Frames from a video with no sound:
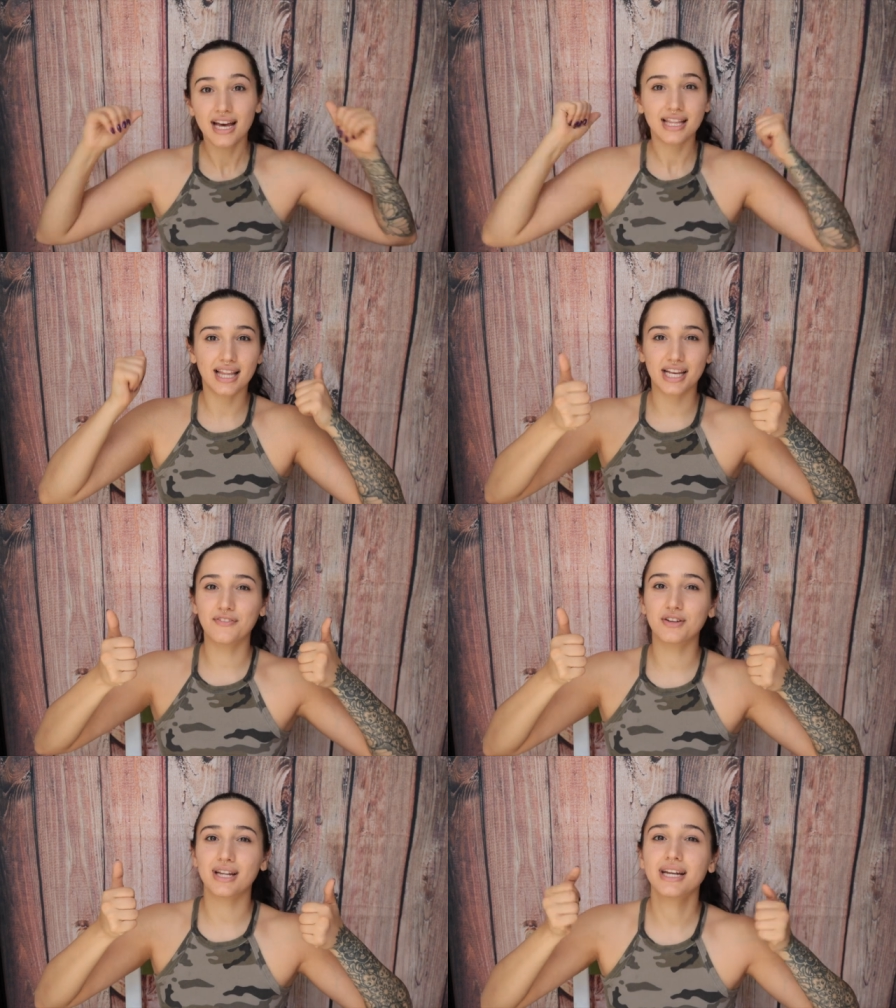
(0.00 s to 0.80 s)
Like if
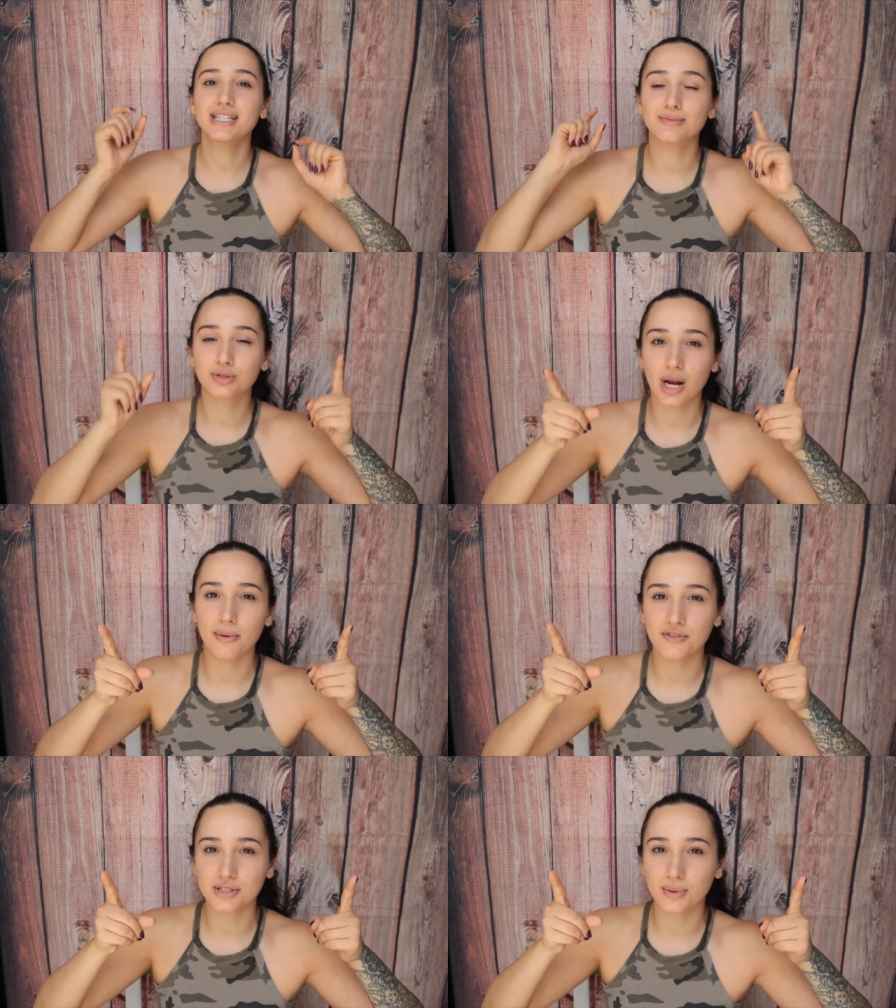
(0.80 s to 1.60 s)
you like, subscribe
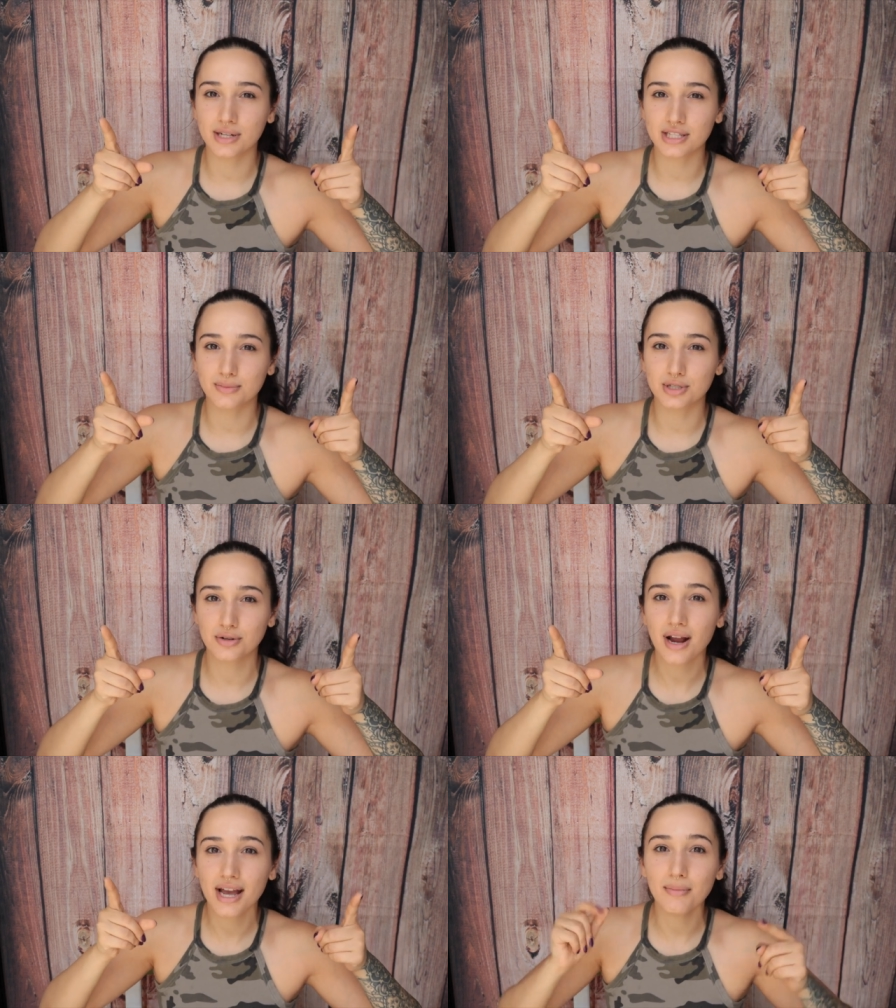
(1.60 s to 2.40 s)
if you want to
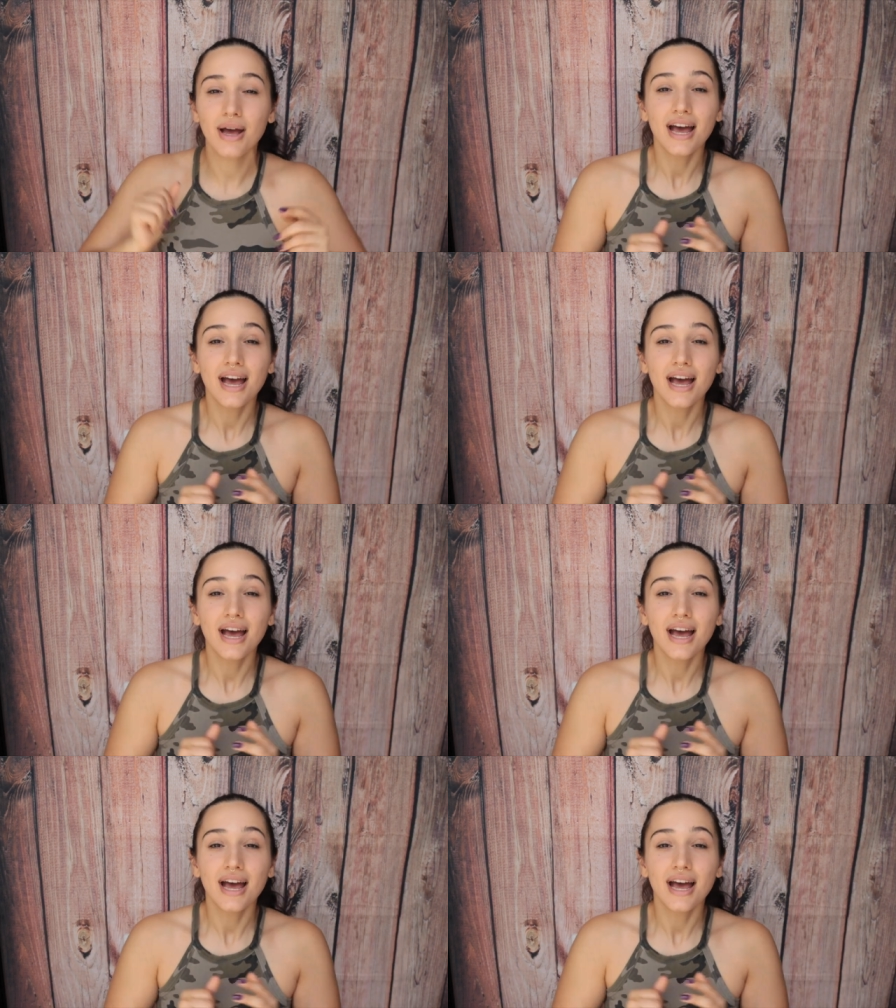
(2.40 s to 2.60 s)
subscribe.